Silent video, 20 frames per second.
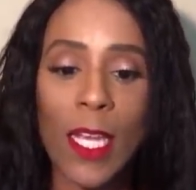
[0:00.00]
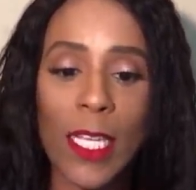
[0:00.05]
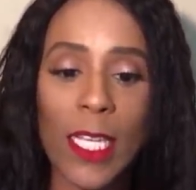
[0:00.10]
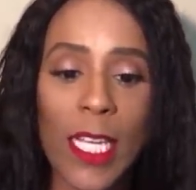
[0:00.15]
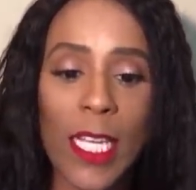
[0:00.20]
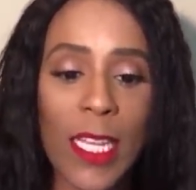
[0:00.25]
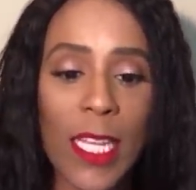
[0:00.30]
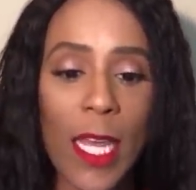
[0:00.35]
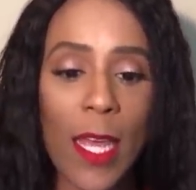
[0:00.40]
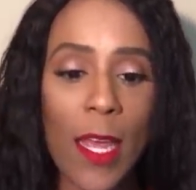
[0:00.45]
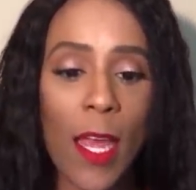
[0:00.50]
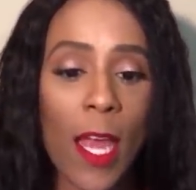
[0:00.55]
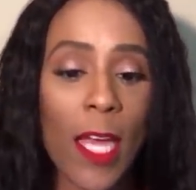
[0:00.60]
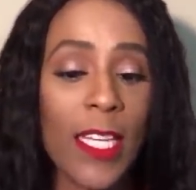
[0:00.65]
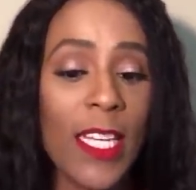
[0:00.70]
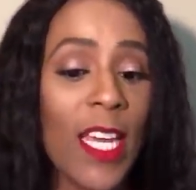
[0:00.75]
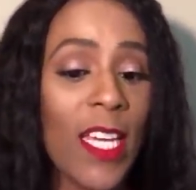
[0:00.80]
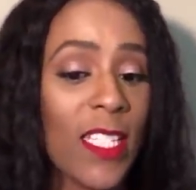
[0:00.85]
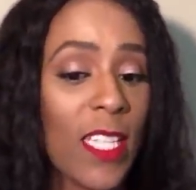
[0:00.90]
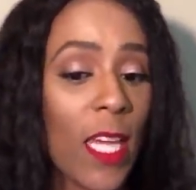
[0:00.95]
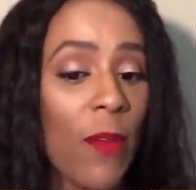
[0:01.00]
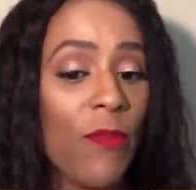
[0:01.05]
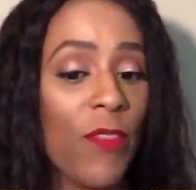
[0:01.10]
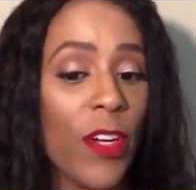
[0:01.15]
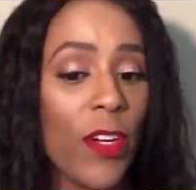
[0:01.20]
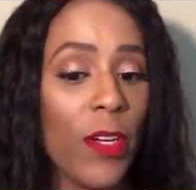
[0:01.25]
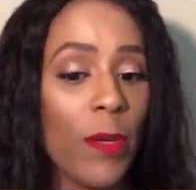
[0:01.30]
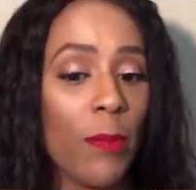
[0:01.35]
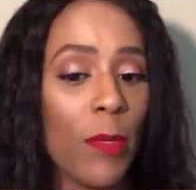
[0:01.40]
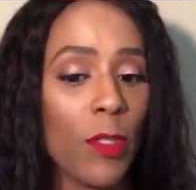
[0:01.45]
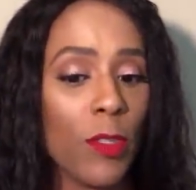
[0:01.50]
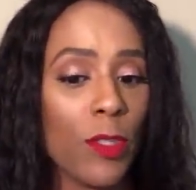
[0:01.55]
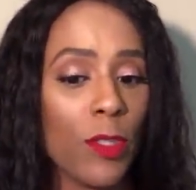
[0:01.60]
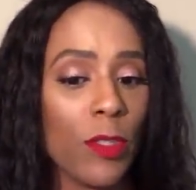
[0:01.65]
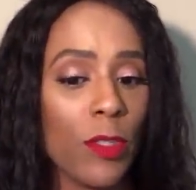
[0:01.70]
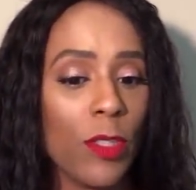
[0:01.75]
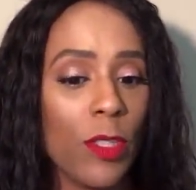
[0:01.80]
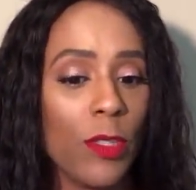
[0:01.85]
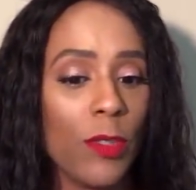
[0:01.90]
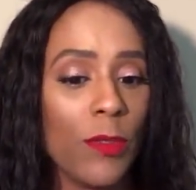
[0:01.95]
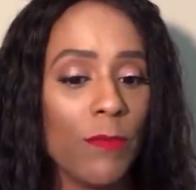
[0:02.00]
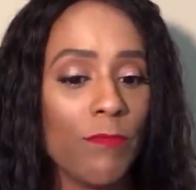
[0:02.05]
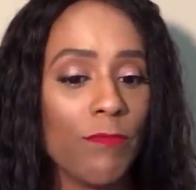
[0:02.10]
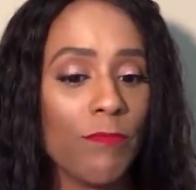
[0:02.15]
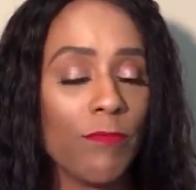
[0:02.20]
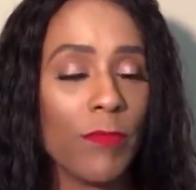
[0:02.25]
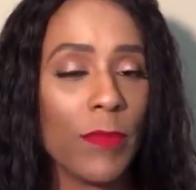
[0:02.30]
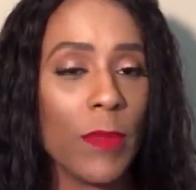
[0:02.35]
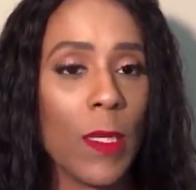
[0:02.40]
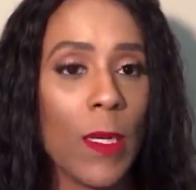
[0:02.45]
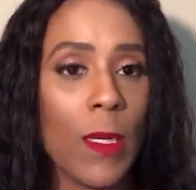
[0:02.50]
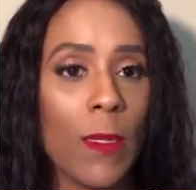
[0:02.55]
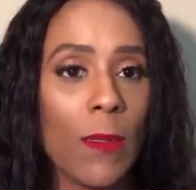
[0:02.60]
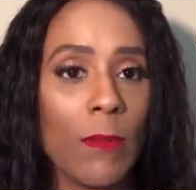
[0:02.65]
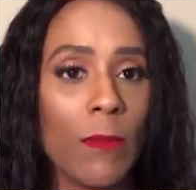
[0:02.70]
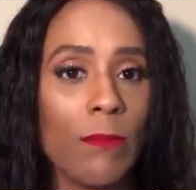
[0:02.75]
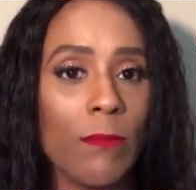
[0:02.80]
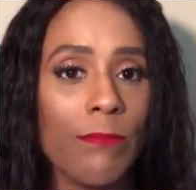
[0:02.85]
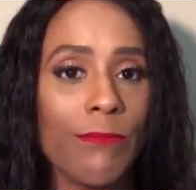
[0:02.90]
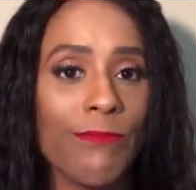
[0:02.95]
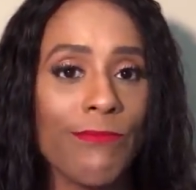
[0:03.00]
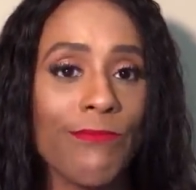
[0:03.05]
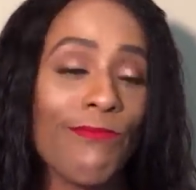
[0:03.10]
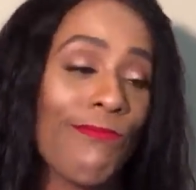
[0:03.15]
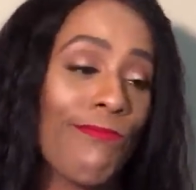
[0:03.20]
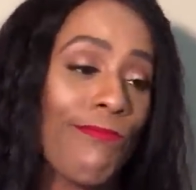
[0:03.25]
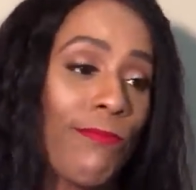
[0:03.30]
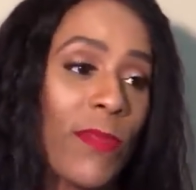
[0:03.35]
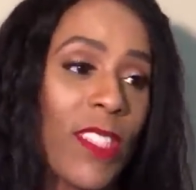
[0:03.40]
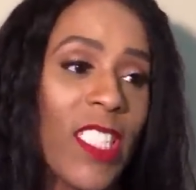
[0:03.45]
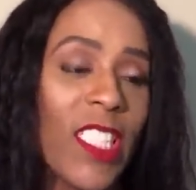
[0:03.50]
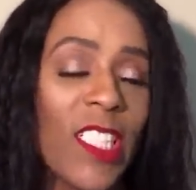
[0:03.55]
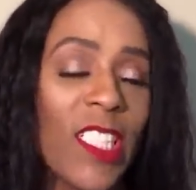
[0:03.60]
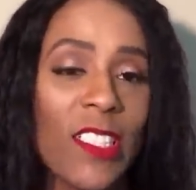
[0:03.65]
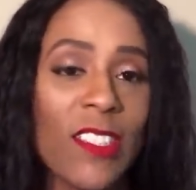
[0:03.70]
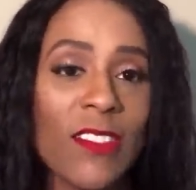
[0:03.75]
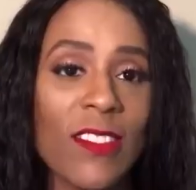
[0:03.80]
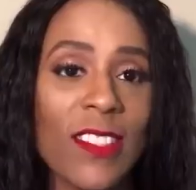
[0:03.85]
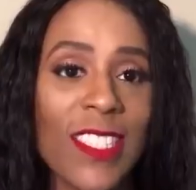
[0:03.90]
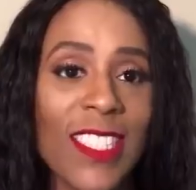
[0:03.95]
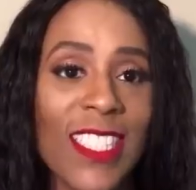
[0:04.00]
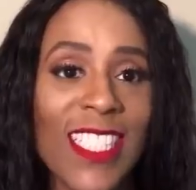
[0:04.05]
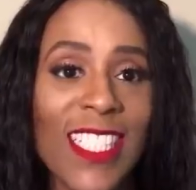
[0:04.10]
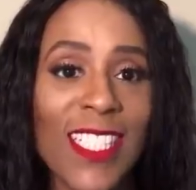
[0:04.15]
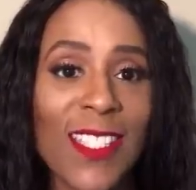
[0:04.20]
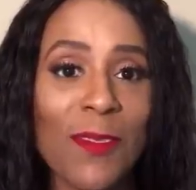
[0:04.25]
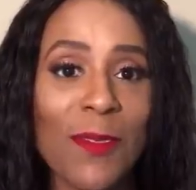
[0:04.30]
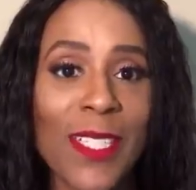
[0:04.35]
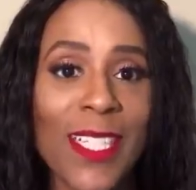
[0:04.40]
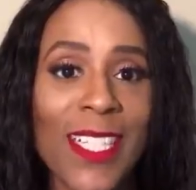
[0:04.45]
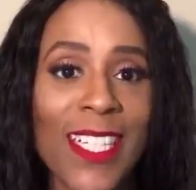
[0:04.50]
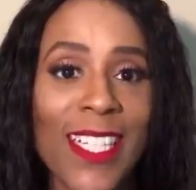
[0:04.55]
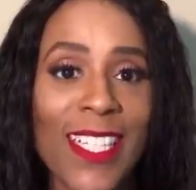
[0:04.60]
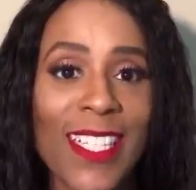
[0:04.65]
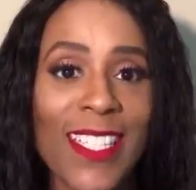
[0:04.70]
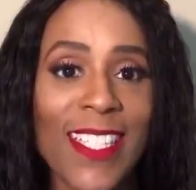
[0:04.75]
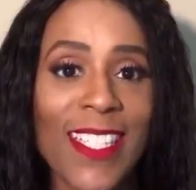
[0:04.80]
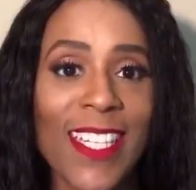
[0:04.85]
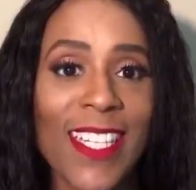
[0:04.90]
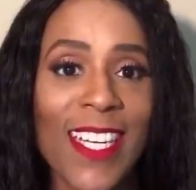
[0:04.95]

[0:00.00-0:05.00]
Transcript: Get that. Yes, I'm very emotional too. You know, this is what it is.